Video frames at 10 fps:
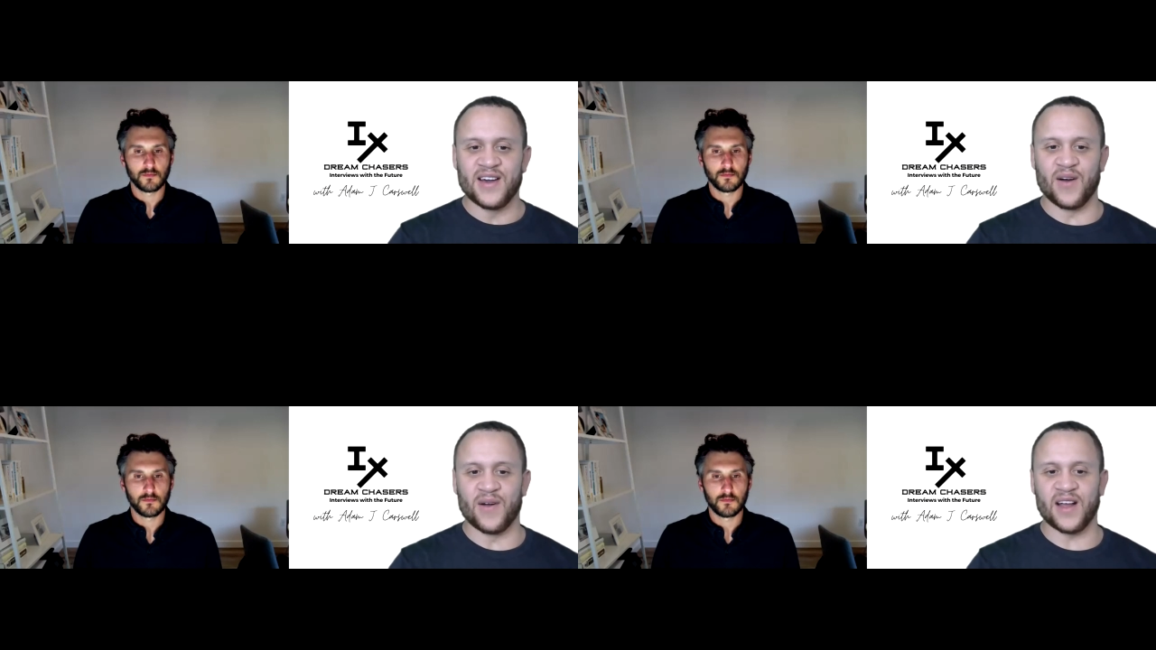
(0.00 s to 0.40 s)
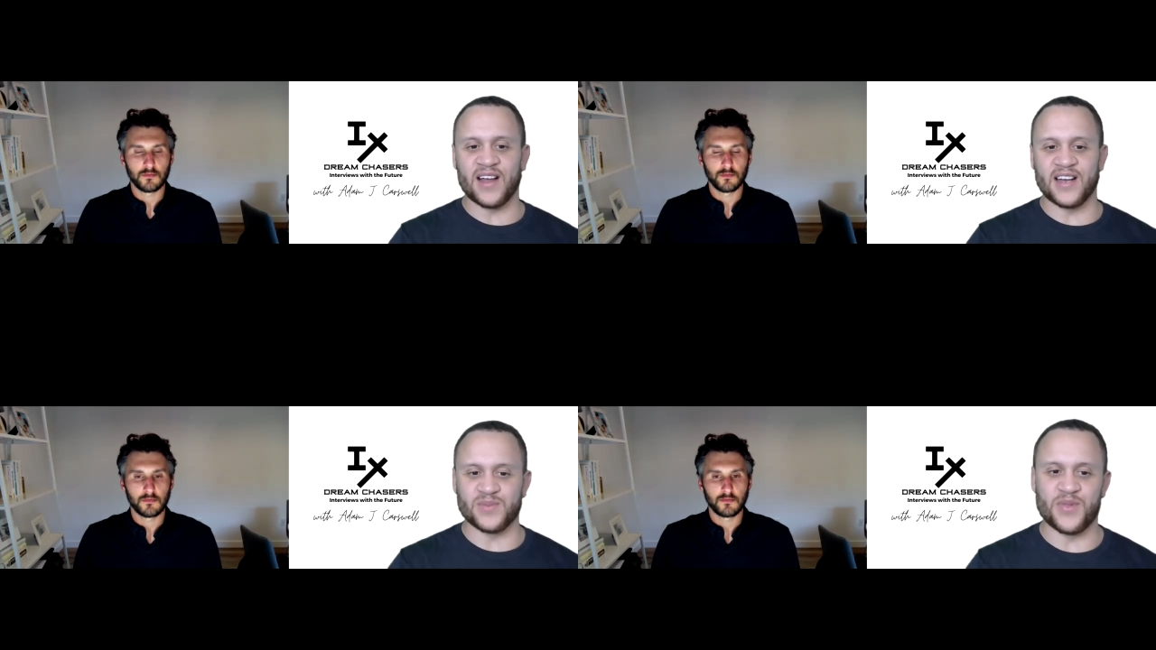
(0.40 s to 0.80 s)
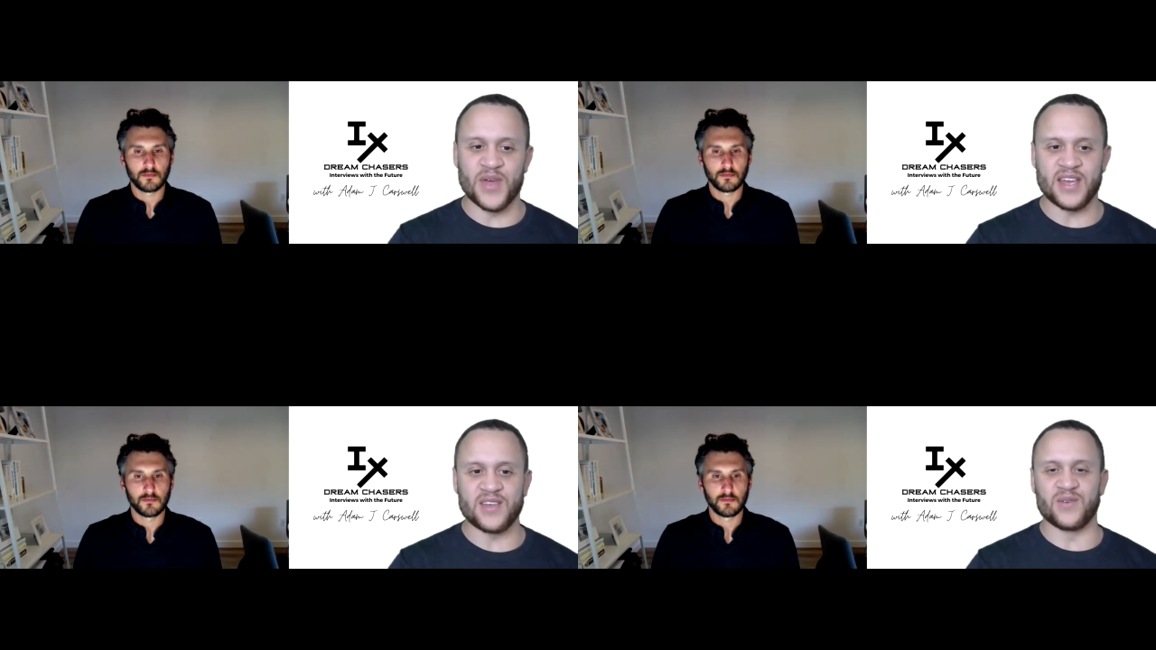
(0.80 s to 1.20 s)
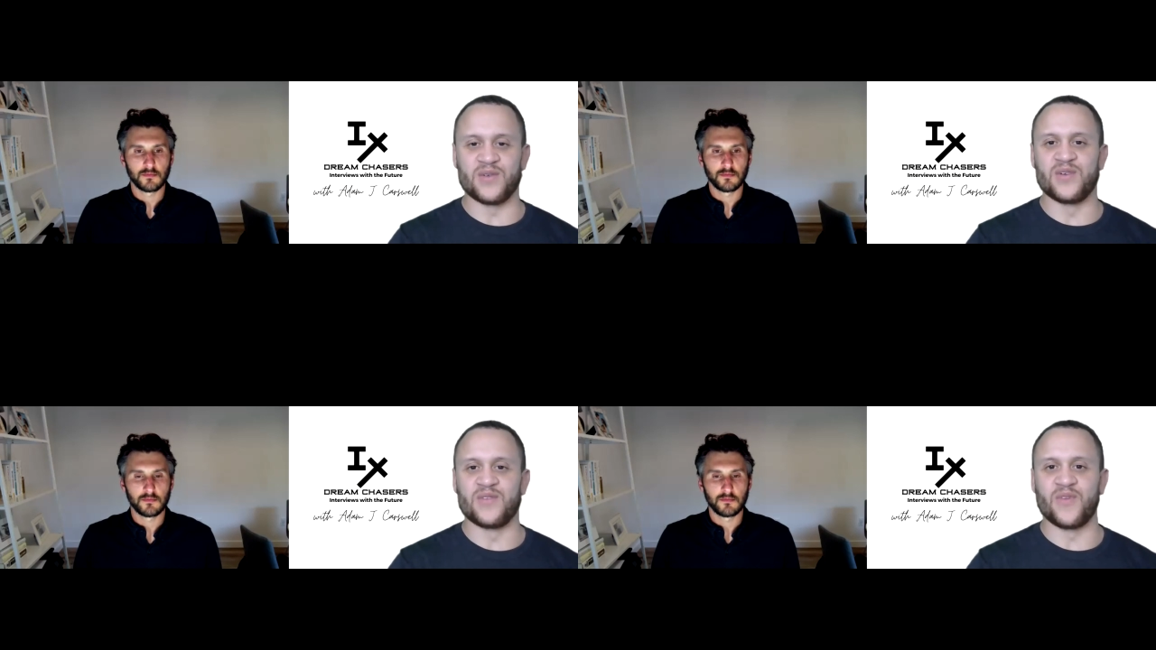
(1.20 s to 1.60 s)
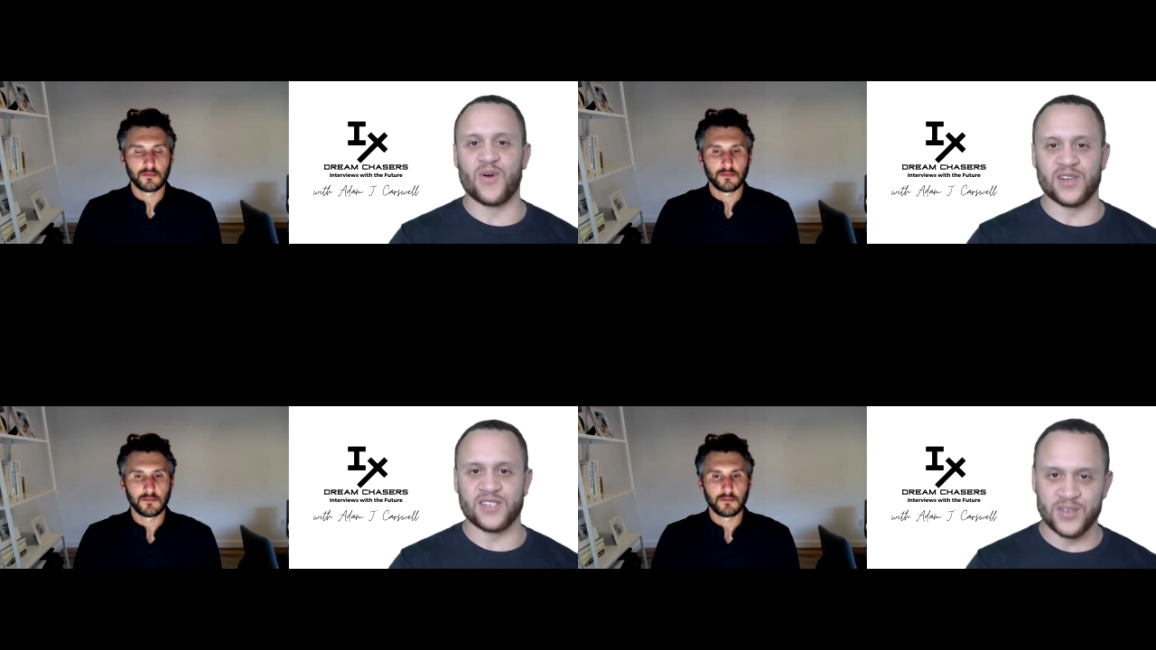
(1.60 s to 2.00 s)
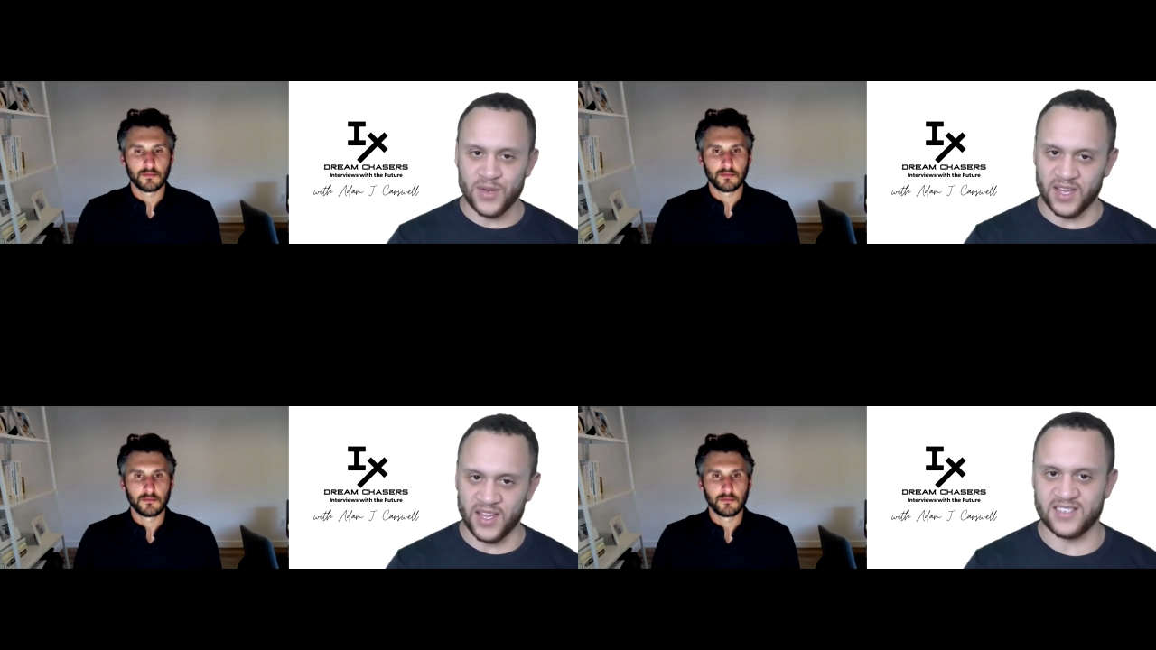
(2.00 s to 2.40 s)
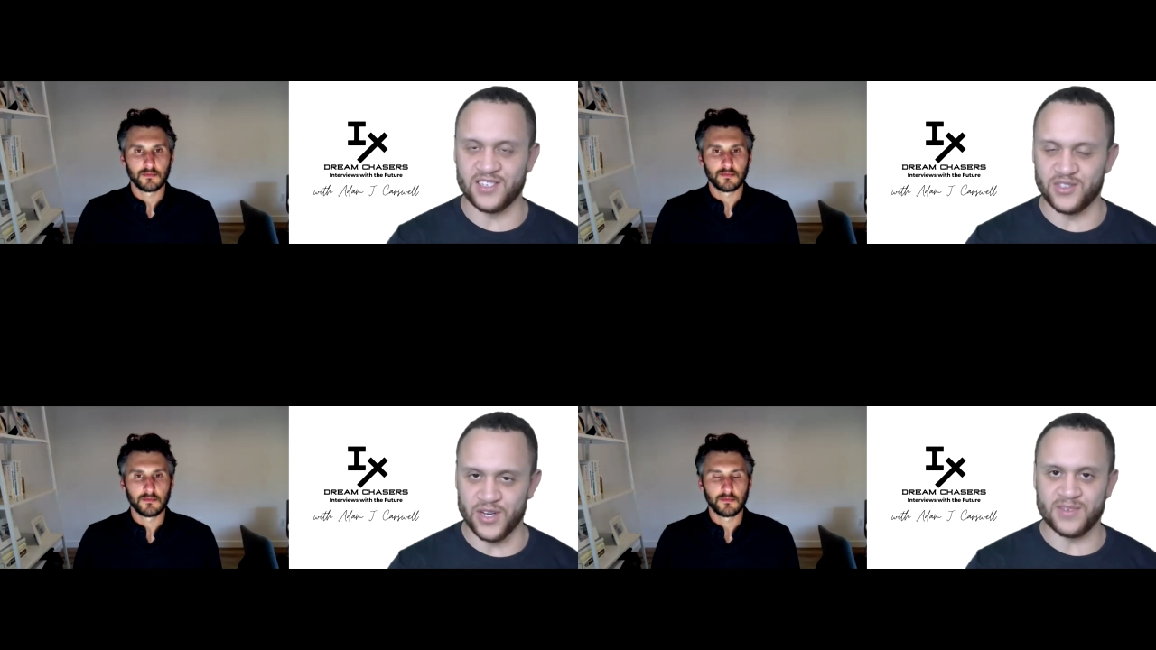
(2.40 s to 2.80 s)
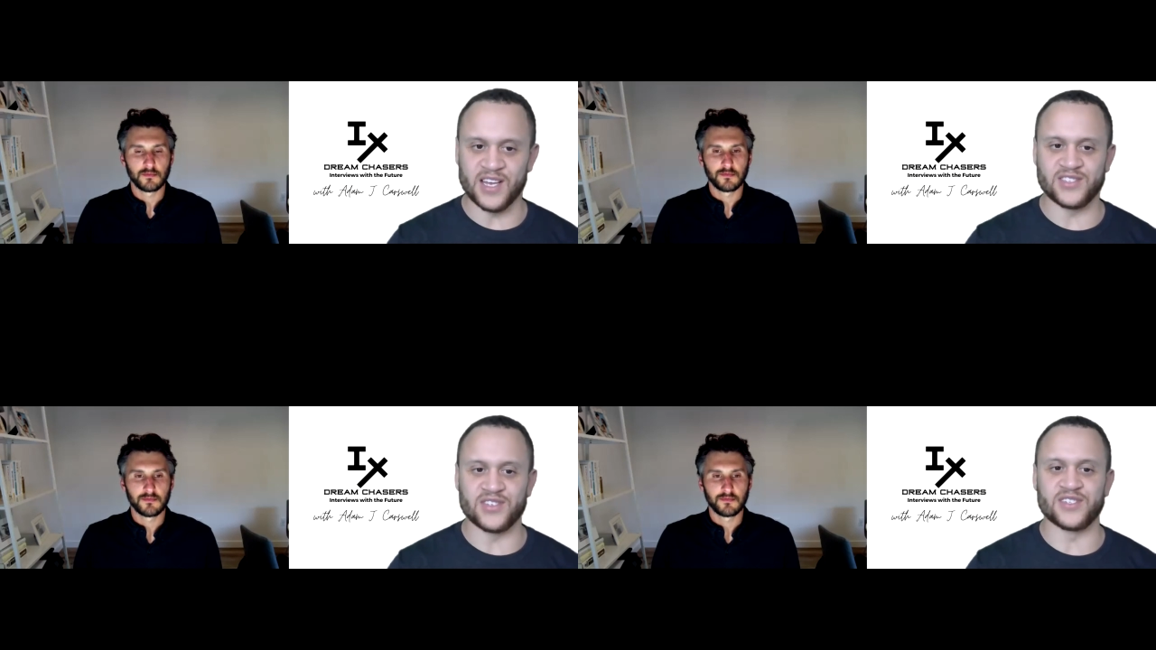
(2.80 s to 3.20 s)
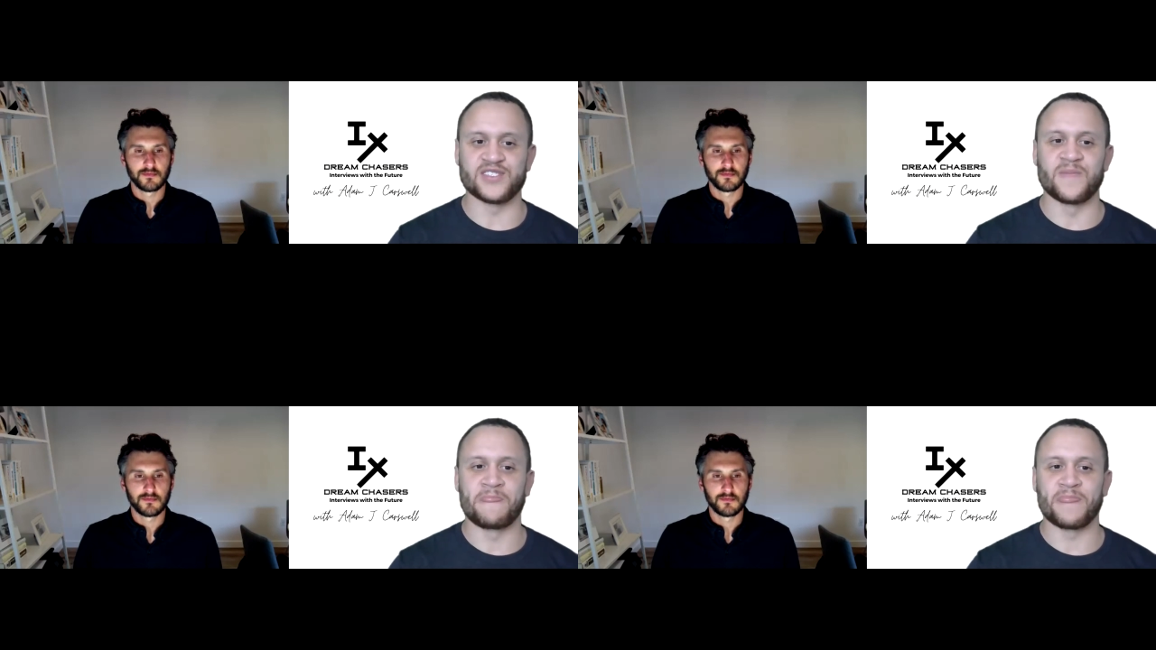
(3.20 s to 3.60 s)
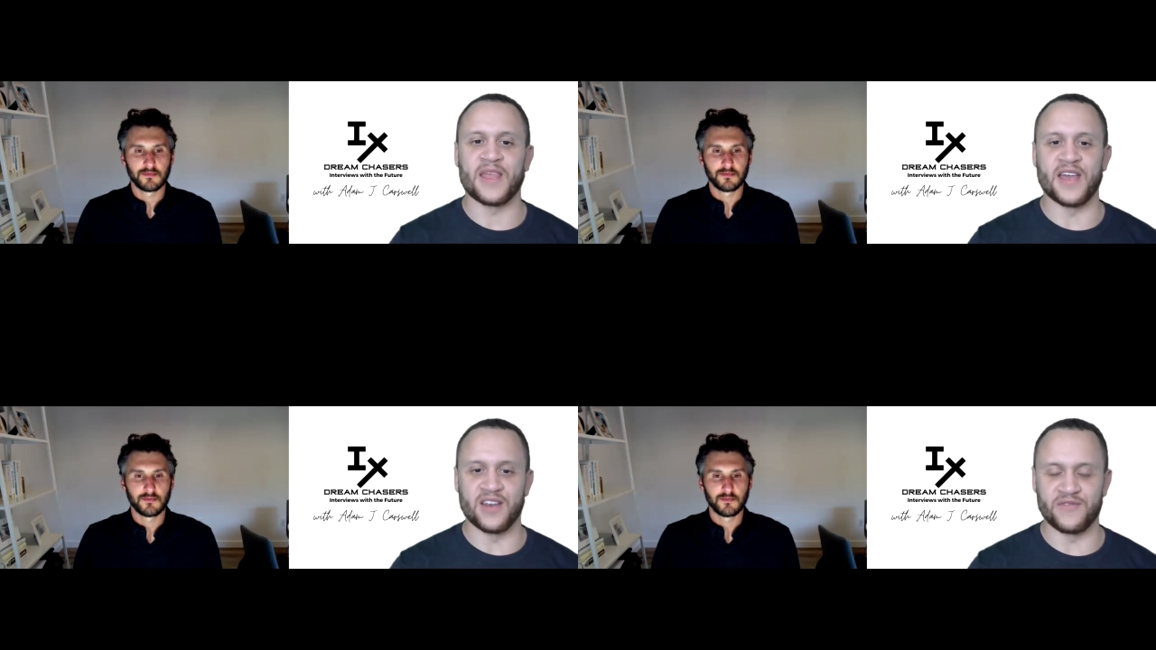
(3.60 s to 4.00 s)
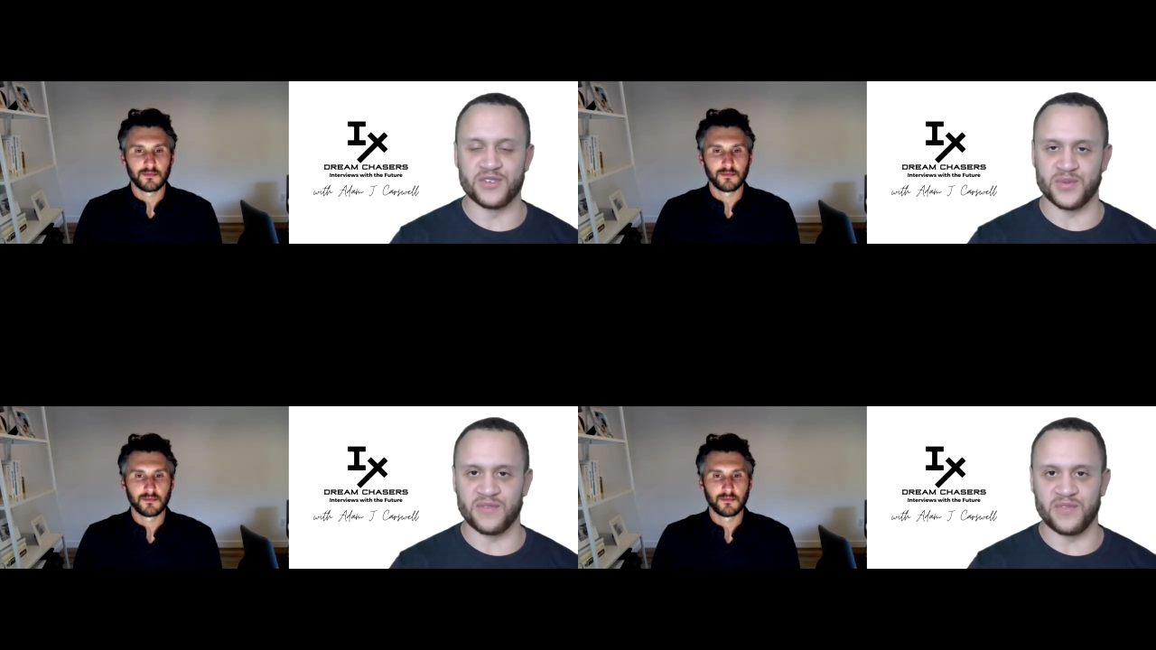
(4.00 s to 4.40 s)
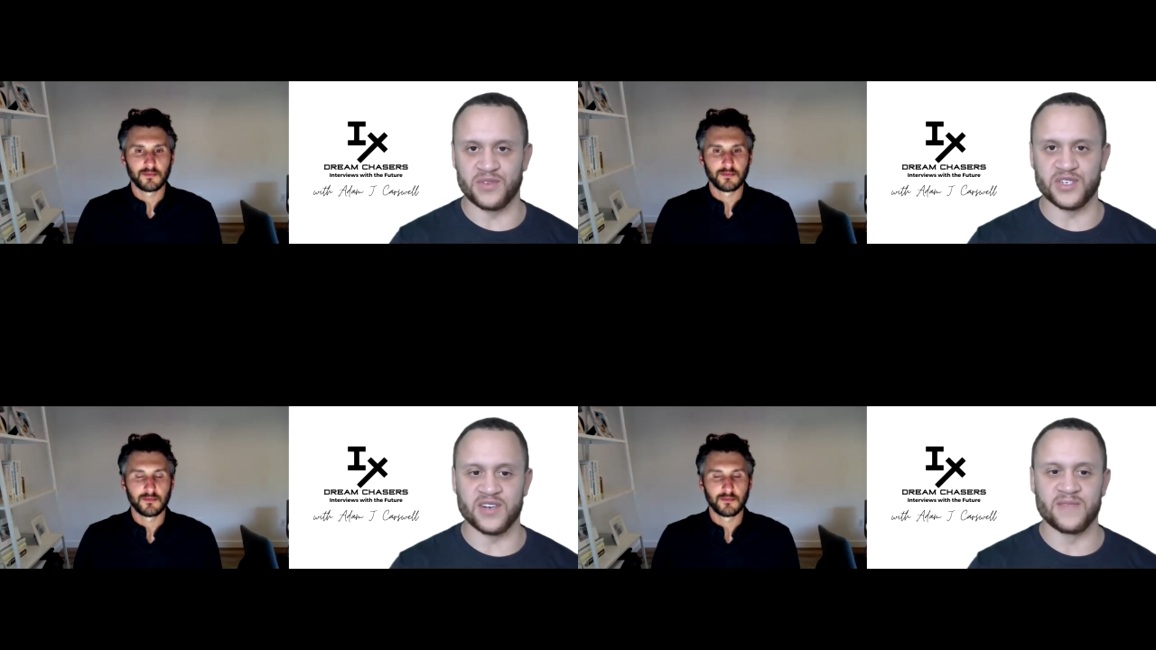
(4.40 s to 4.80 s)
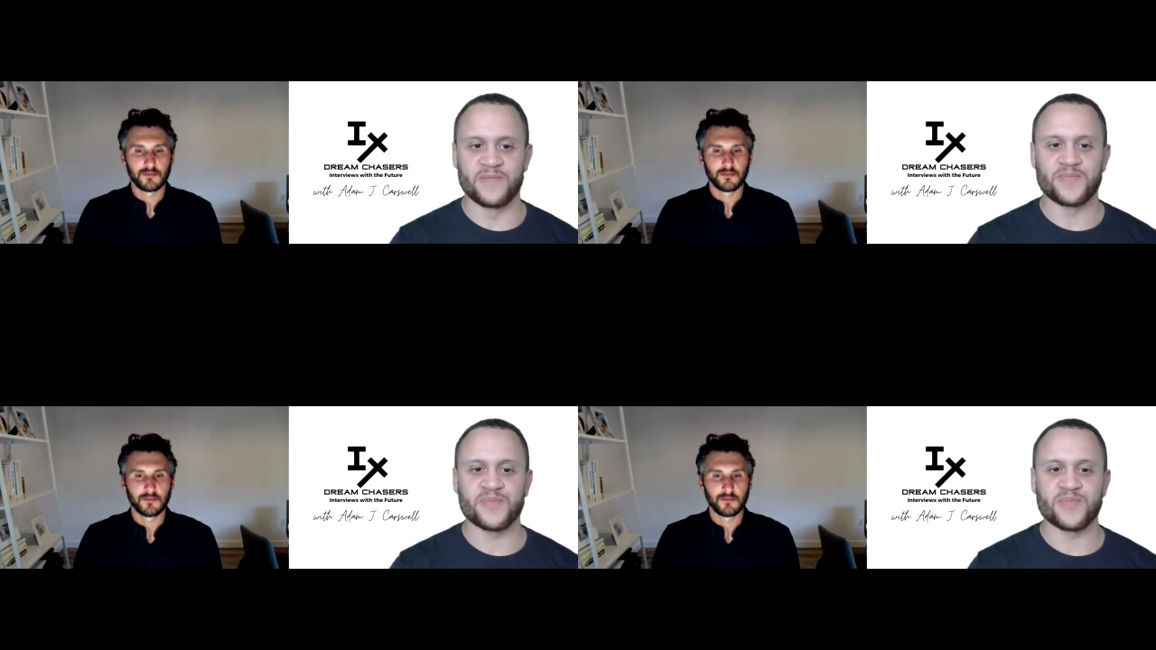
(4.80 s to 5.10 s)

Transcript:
Speaker 1: All right, guys. Well, thank you for tuning in to Dream Chasers Interviews with the Future.